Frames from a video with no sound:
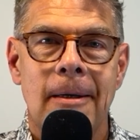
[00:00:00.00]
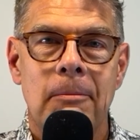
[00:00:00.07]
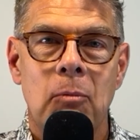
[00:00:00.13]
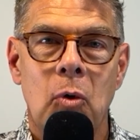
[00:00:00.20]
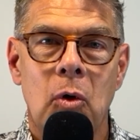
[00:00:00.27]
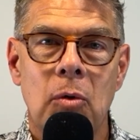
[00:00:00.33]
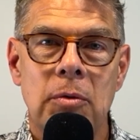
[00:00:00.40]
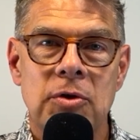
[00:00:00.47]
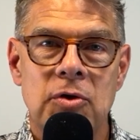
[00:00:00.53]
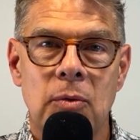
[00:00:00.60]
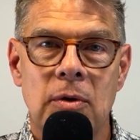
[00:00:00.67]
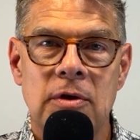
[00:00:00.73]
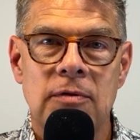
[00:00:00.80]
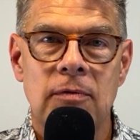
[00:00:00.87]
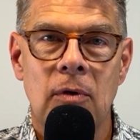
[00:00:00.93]
more
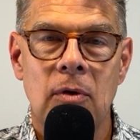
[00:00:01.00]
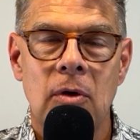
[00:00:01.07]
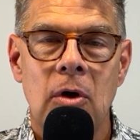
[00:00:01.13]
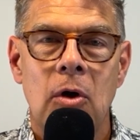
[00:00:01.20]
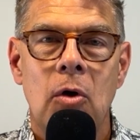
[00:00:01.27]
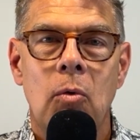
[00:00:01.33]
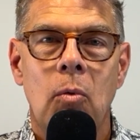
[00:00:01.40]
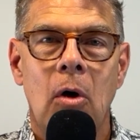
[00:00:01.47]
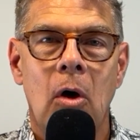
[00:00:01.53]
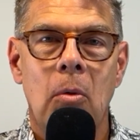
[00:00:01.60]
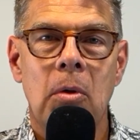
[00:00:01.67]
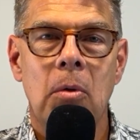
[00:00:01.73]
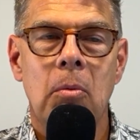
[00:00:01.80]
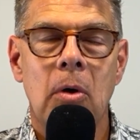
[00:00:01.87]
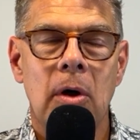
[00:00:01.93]
resourceful, while
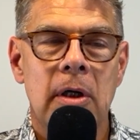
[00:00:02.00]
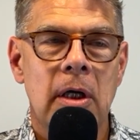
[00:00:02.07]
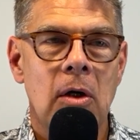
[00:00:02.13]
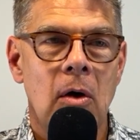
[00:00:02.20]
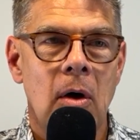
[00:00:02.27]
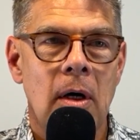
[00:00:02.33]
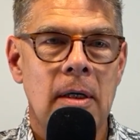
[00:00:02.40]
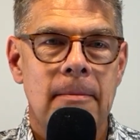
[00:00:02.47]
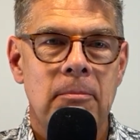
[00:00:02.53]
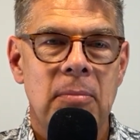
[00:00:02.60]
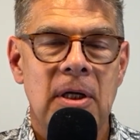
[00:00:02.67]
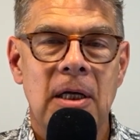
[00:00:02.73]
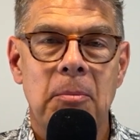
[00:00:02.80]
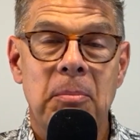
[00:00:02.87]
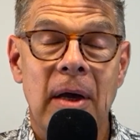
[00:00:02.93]
we're working on
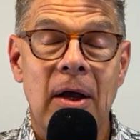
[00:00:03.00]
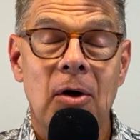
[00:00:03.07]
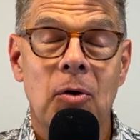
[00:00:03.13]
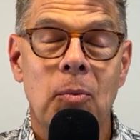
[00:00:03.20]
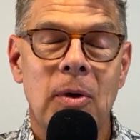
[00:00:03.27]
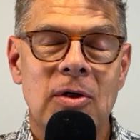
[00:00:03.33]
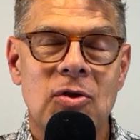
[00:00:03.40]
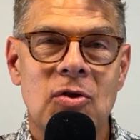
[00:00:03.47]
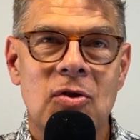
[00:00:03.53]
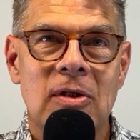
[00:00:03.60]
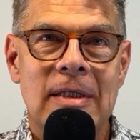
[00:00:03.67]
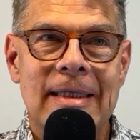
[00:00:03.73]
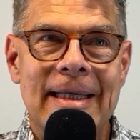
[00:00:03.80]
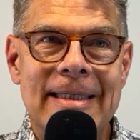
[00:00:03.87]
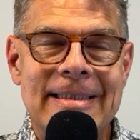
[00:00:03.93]
being better, which
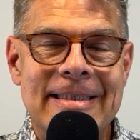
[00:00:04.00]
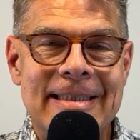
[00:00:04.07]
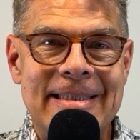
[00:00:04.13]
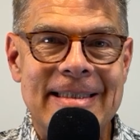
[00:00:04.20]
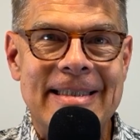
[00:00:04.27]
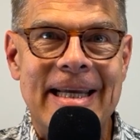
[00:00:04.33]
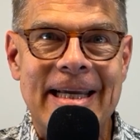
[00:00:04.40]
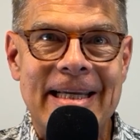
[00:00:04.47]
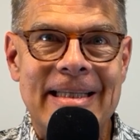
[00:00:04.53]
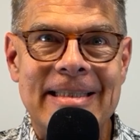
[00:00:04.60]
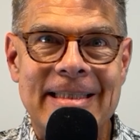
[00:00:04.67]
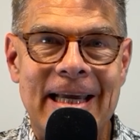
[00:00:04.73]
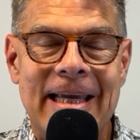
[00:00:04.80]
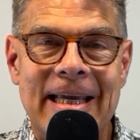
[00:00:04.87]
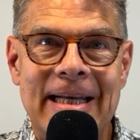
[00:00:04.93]
let's just take a
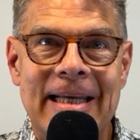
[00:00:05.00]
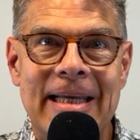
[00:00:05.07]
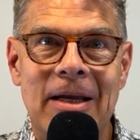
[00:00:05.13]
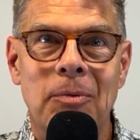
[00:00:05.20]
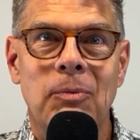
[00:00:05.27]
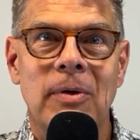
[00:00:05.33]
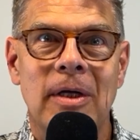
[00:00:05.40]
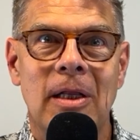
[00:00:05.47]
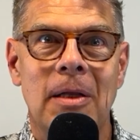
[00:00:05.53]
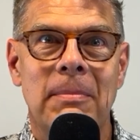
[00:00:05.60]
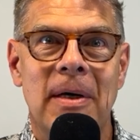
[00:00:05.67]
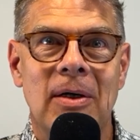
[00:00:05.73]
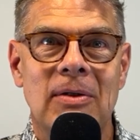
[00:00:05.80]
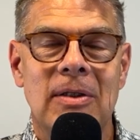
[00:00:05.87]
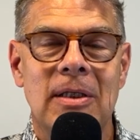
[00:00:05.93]
second and get real
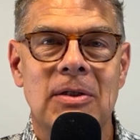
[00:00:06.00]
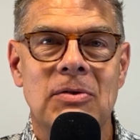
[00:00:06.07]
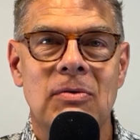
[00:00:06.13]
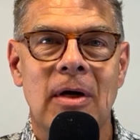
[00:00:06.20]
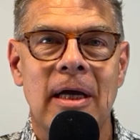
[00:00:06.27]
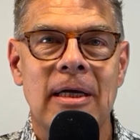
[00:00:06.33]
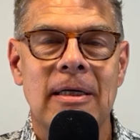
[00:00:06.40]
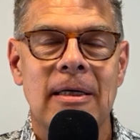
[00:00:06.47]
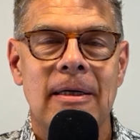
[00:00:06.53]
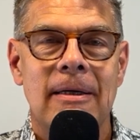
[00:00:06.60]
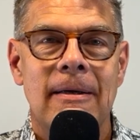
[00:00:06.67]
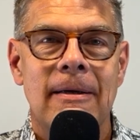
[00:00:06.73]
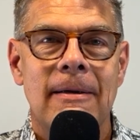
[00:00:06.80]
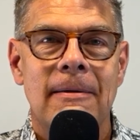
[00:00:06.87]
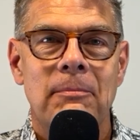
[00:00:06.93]
about this, right?
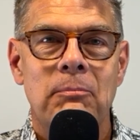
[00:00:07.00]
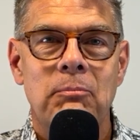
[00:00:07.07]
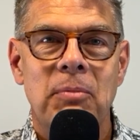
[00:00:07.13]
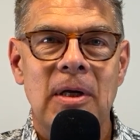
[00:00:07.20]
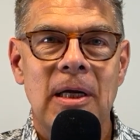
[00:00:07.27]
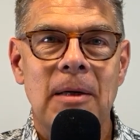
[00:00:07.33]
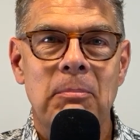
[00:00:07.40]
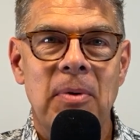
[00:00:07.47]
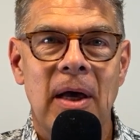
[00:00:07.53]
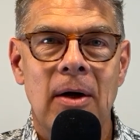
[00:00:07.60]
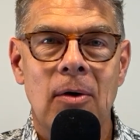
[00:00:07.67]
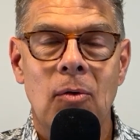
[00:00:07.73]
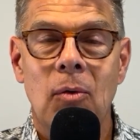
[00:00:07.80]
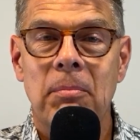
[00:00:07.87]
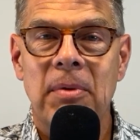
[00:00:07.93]
Being
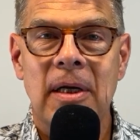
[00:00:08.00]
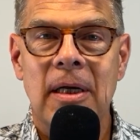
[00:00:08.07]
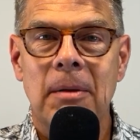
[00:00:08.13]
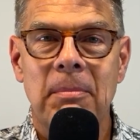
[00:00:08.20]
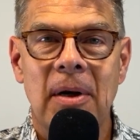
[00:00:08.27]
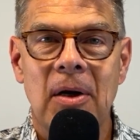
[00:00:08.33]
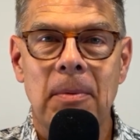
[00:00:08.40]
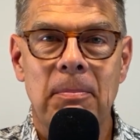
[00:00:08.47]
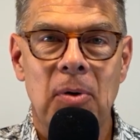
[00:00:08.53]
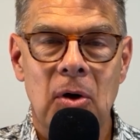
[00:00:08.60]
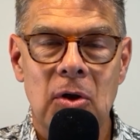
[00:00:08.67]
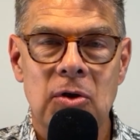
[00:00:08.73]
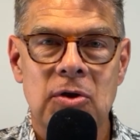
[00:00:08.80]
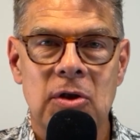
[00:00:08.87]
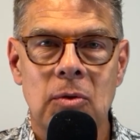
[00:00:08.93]
better or being a better
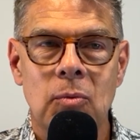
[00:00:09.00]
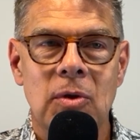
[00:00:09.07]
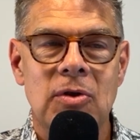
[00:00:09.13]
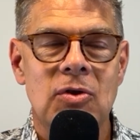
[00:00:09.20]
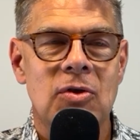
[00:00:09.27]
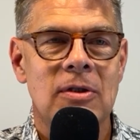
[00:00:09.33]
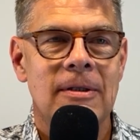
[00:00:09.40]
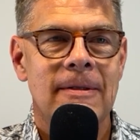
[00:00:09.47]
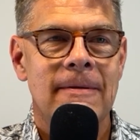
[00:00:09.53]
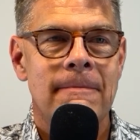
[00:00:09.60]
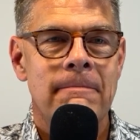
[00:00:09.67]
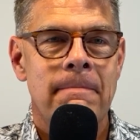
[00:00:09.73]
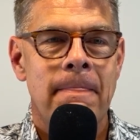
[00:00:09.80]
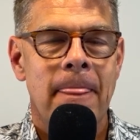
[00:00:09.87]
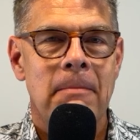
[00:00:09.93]
person, which
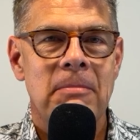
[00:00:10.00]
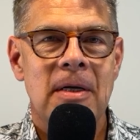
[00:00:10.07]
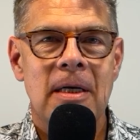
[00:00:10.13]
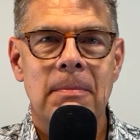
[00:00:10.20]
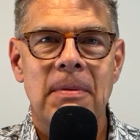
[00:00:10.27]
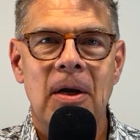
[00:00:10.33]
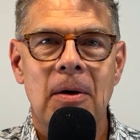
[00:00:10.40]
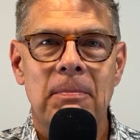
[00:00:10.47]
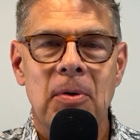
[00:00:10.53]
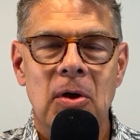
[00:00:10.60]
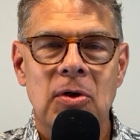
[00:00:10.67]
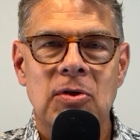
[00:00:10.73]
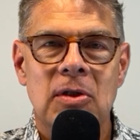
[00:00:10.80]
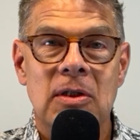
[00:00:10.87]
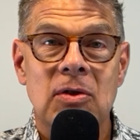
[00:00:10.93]
being a better
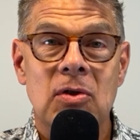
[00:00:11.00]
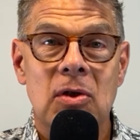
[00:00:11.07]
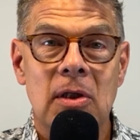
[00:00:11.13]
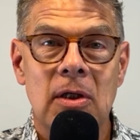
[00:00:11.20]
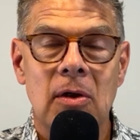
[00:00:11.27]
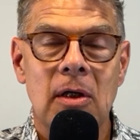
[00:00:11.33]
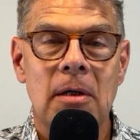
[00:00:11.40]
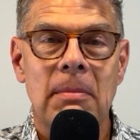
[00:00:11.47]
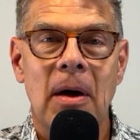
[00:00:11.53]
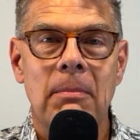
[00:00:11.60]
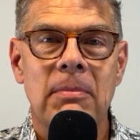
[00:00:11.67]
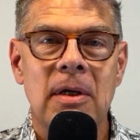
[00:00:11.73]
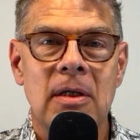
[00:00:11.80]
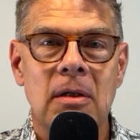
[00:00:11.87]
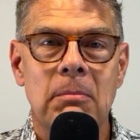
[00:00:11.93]
person is clearly about
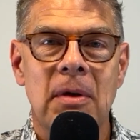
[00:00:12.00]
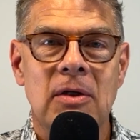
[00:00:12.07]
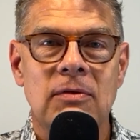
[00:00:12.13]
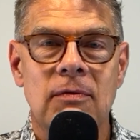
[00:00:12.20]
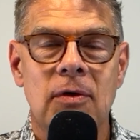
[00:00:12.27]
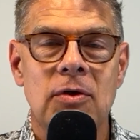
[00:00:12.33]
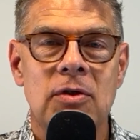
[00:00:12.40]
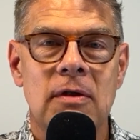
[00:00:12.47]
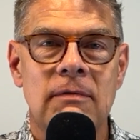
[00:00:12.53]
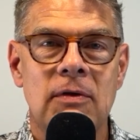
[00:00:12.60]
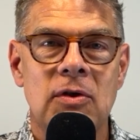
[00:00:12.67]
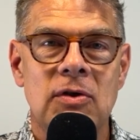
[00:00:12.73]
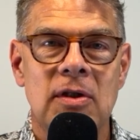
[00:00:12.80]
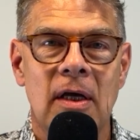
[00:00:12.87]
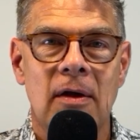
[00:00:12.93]
being the best version of
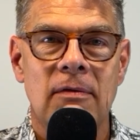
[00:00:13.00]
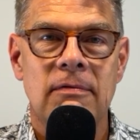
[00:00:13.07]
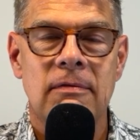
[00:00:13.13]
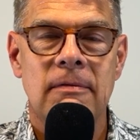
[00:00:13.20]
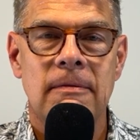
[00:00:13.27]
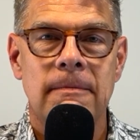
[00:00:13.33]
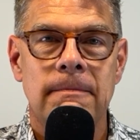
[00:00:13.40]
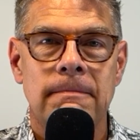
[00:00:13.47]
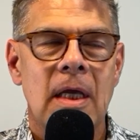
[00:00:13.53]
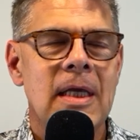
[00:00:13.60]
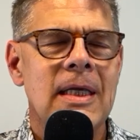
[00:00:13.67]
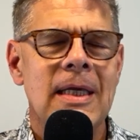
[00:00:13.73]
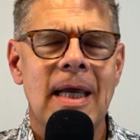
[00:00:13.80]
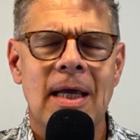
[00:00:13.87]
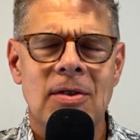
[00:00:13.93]
yourself.
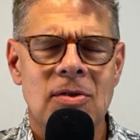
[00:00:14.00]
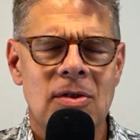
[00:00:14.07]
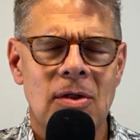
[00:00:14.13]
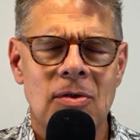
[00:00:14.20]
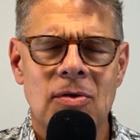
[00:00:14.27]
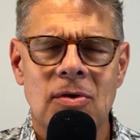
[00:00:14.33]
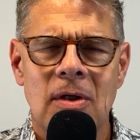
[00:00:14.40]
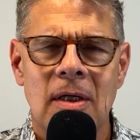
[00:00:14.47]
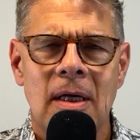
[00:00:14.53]
Yes, there's